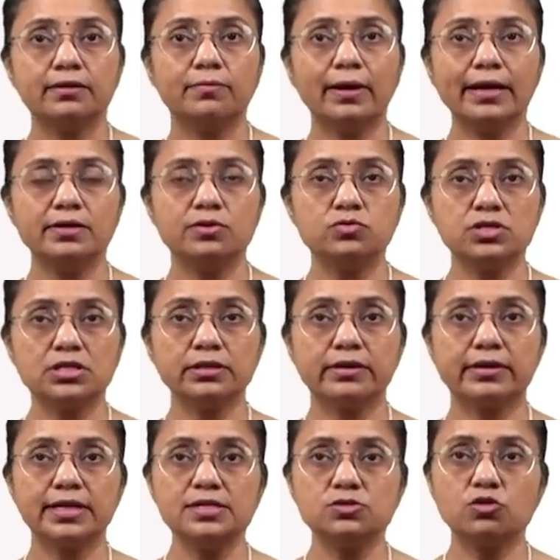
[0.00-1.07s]
by using the
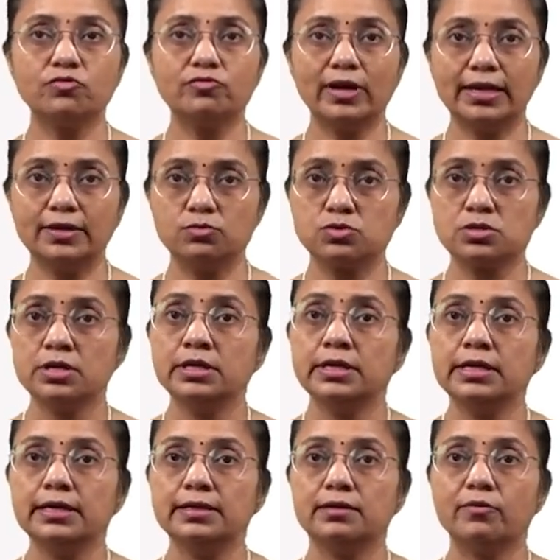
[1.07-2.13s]
range of values
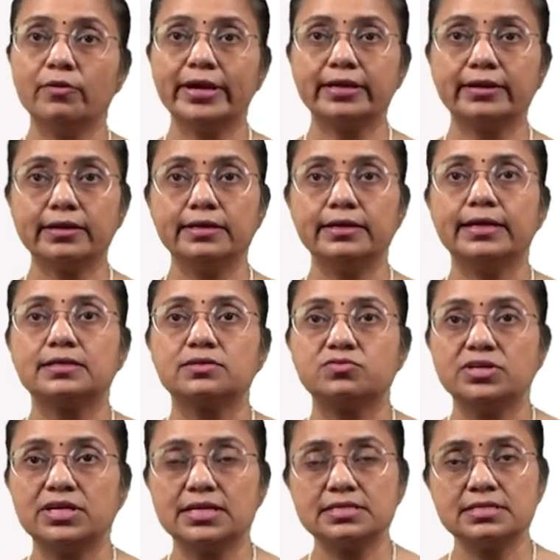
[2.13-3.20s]
in the vector index,
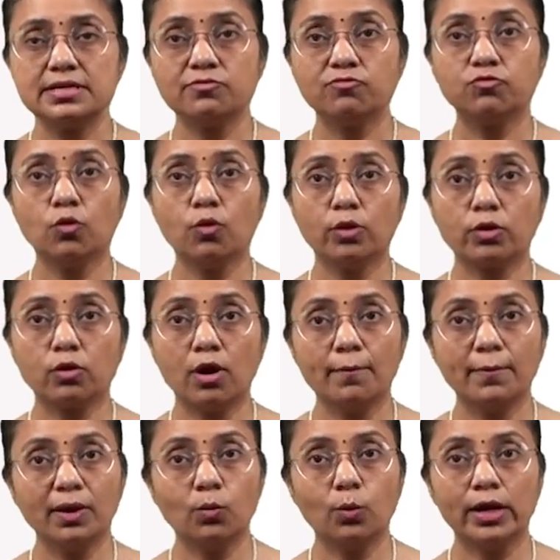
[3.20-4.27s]
we can say 4,
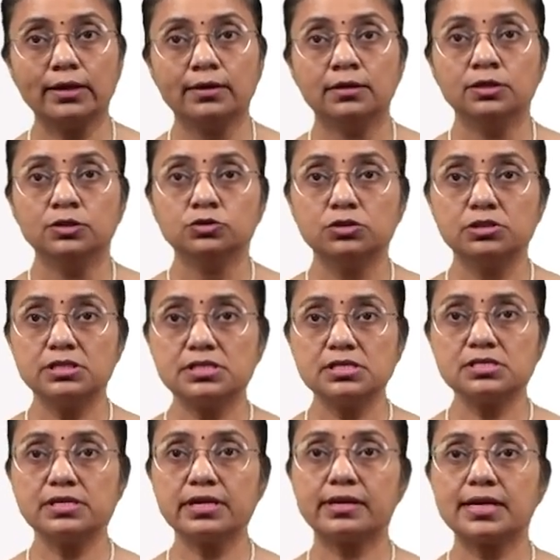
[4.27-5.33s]
1. So this
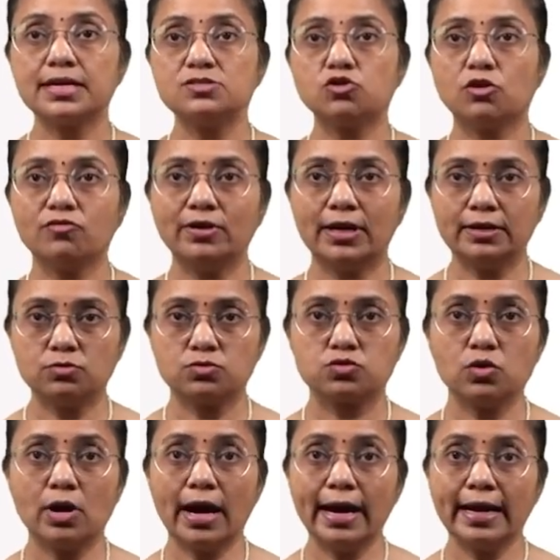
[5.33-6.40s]
is the range of values.
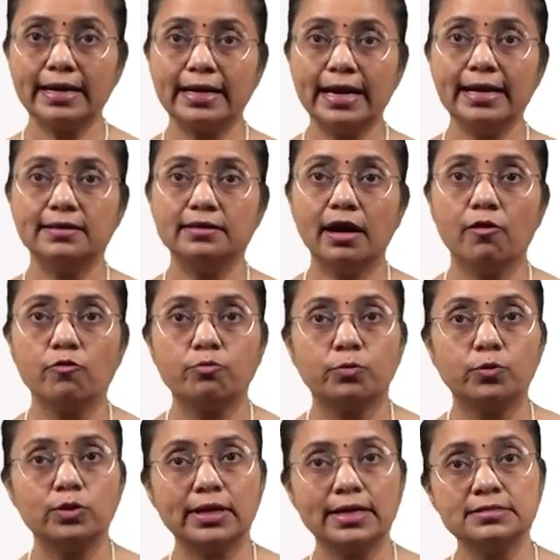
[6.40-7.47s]
So I get the
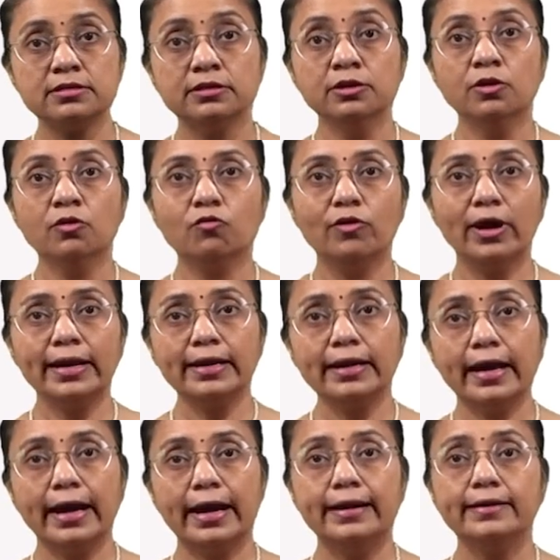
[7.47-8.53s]
output as 1
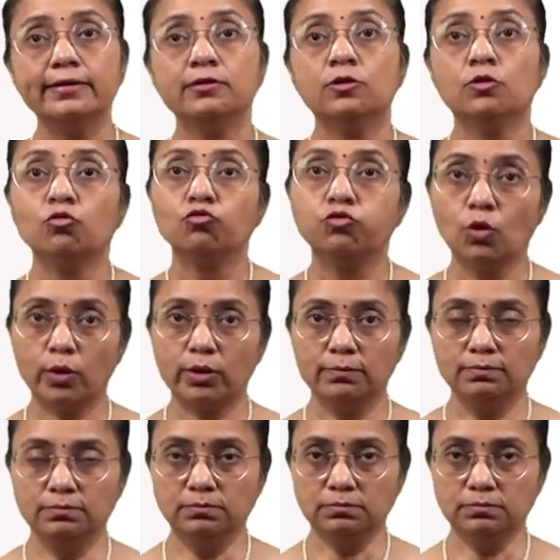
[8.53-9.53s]
and 4.